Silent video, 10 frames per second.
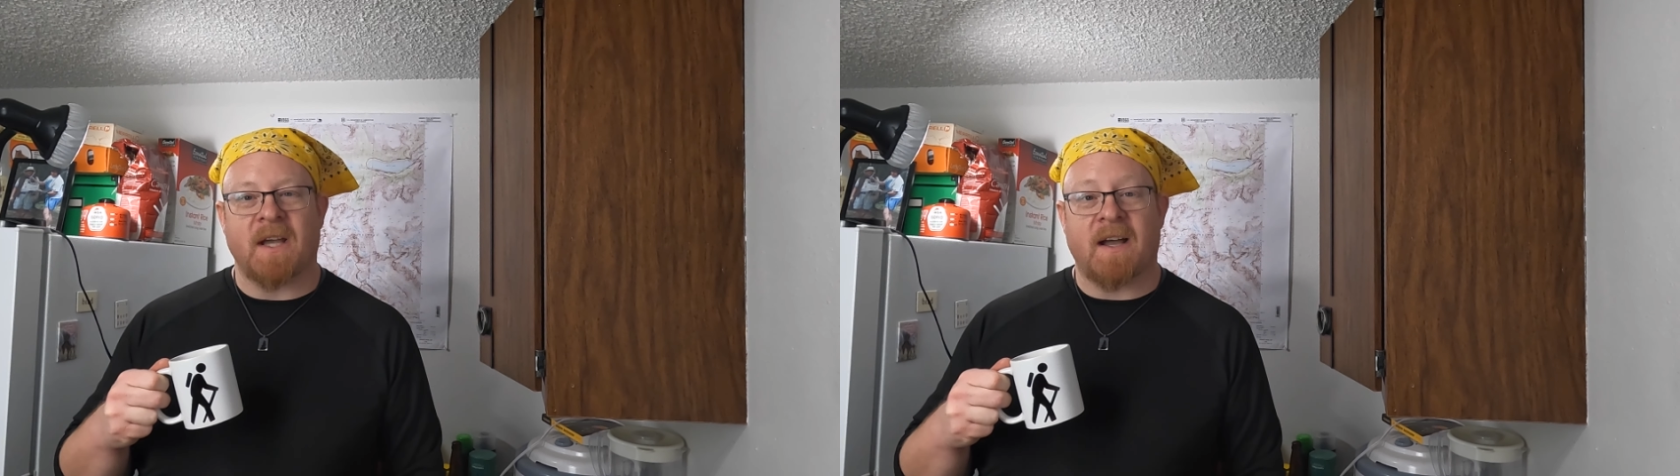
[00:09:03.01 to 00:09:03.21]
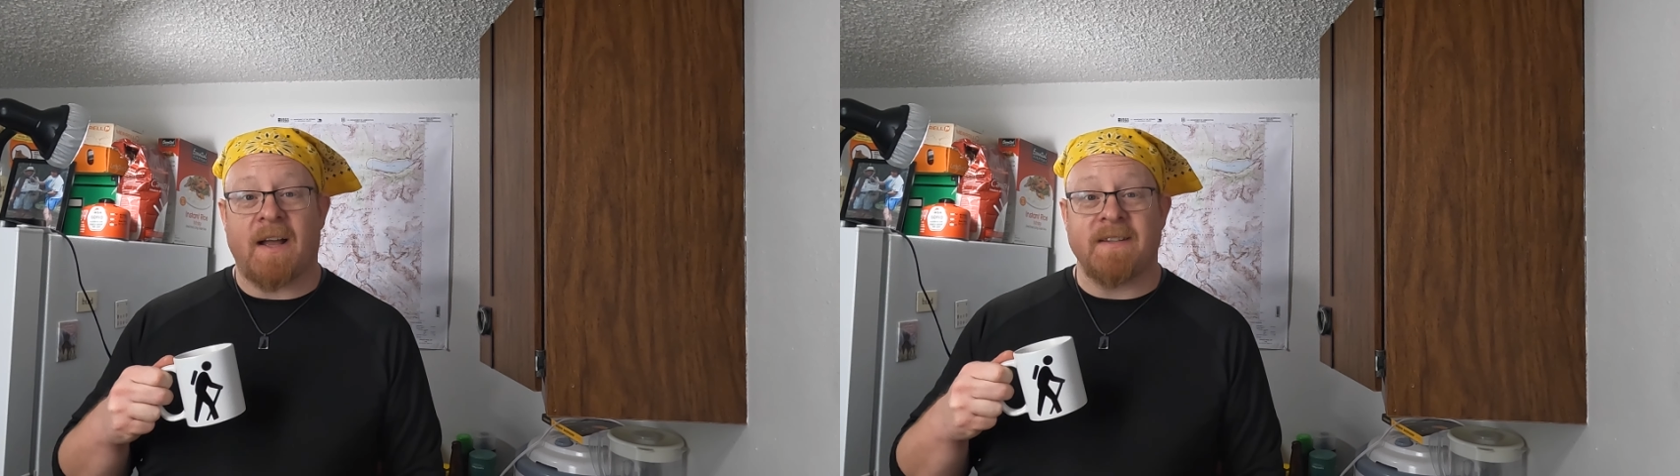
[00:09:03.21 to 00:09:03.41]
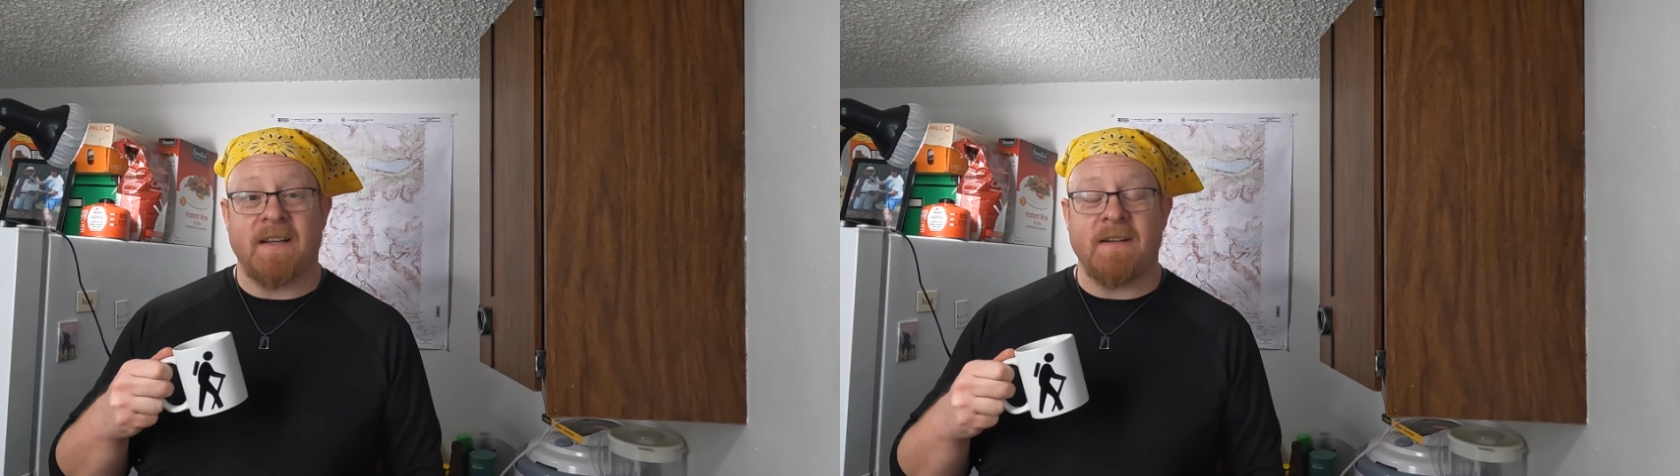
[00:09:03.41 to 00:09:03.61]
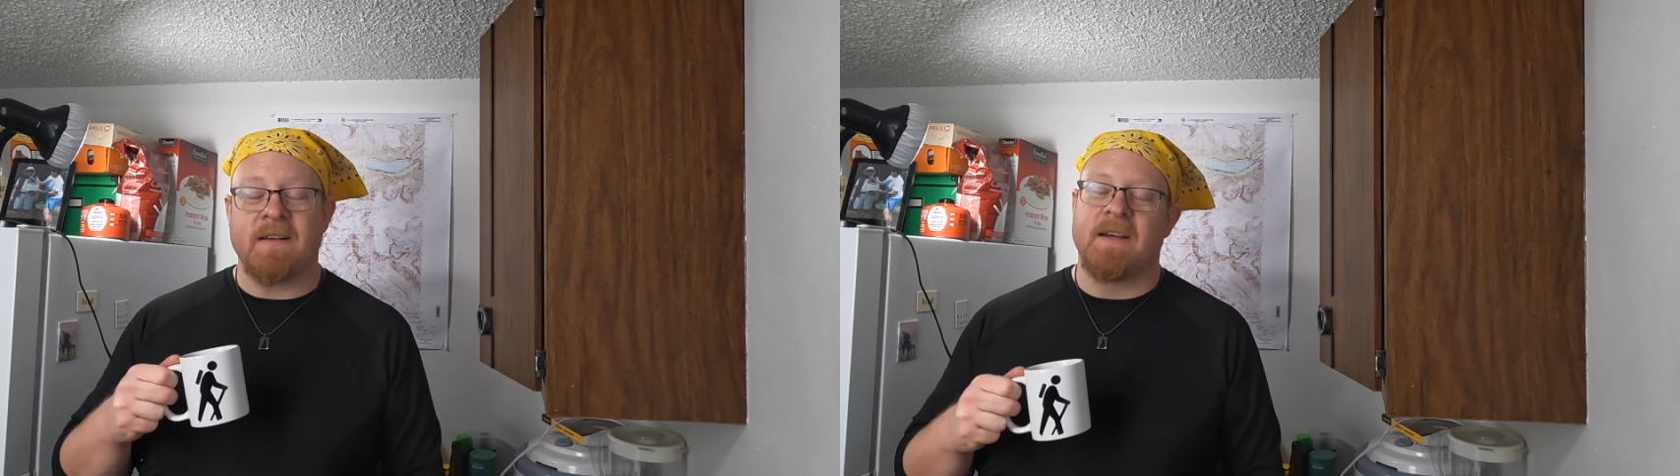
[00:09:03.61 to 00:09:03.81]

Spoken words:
content,